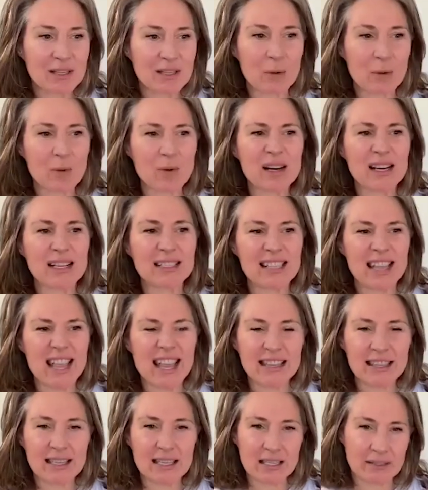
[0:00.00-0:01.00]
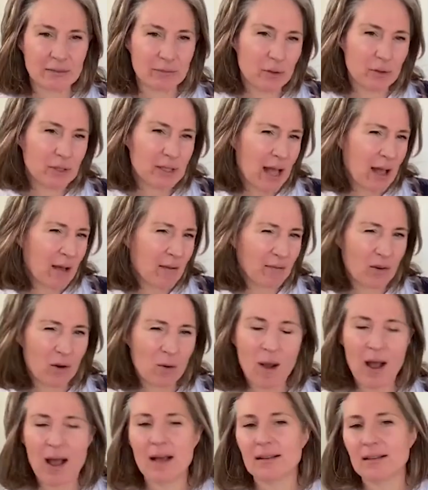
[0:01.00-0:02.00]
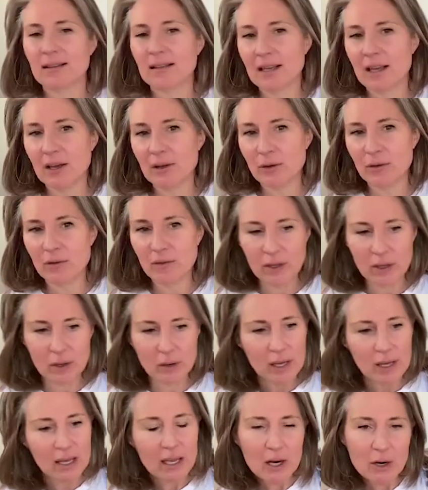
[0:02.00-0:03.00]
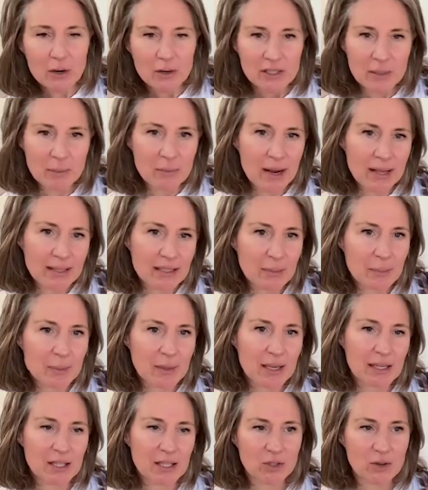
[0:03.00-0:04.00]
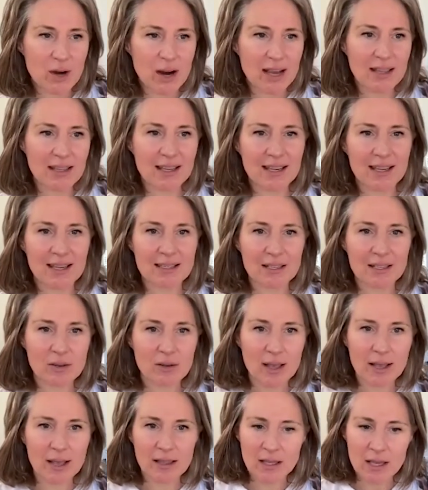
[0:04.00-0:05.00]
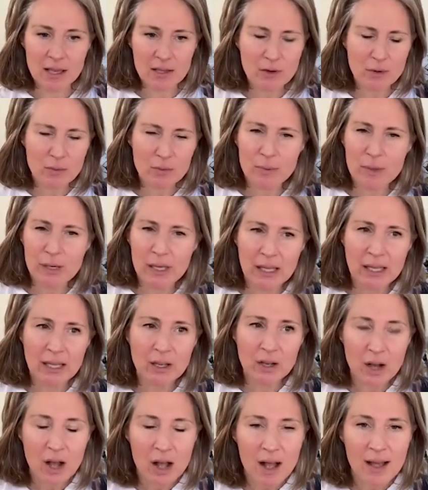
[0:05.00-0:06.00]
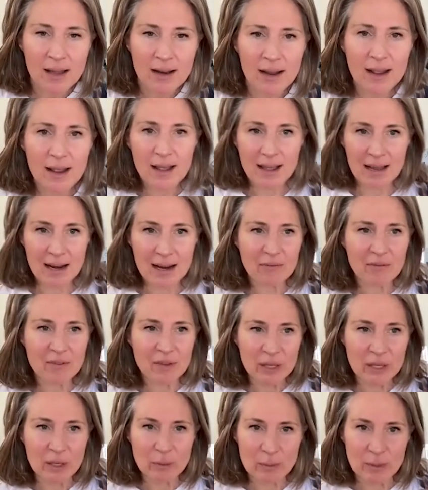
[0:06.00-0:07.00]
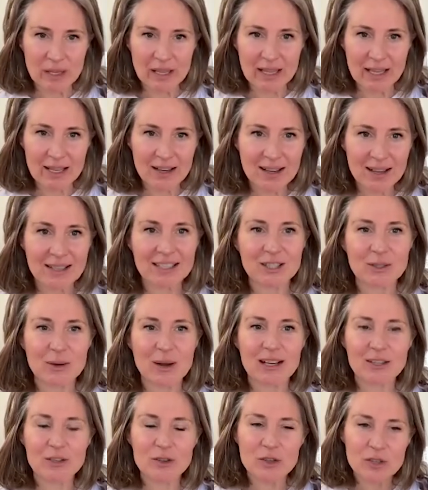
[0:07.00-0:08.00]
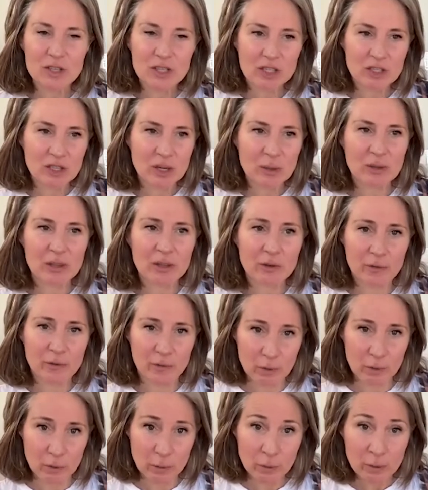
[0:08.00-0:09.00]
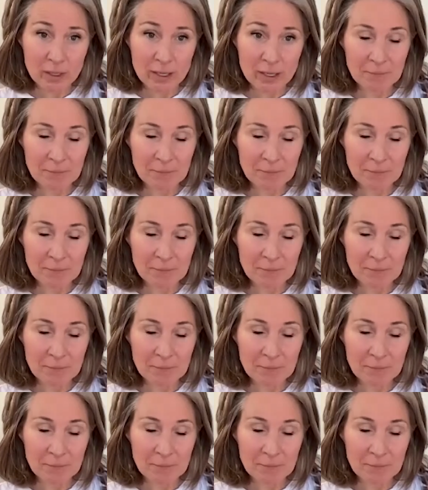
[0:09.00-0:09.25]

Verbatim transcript: you know, we're going to take these foods out for a while, see how you feel. Here are some recipes, try these. And they're like, these are really good. I'm feeling really good. So I usually start with the food